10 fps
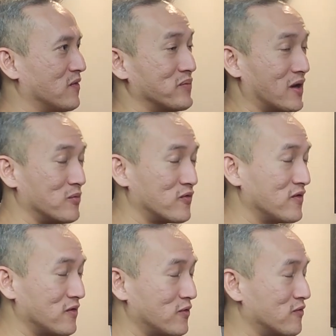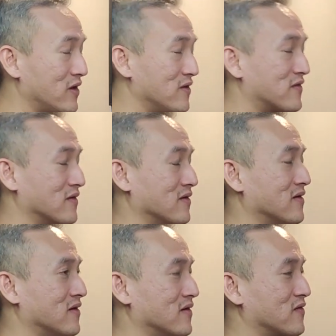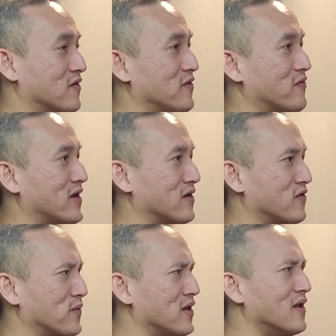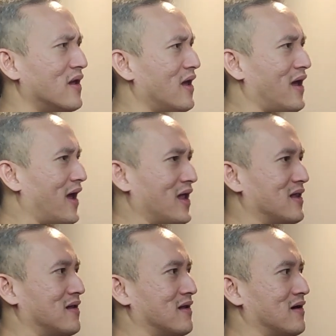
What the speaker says: PwC released a survey finding as well, and